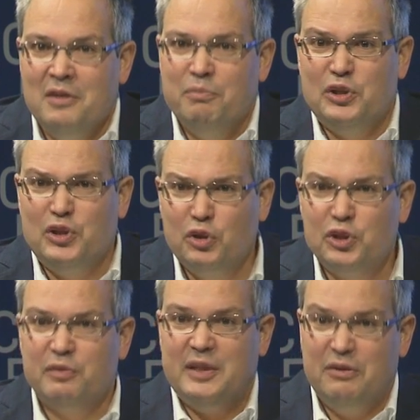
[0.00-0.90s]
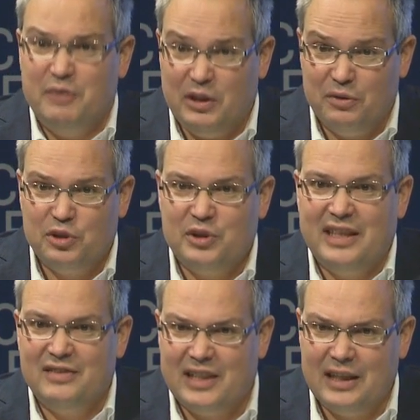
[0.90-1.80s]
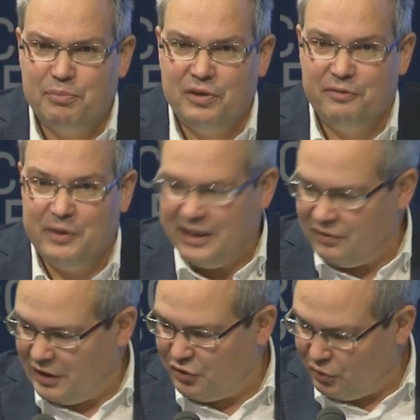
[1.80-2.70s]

But usually we understand captivate as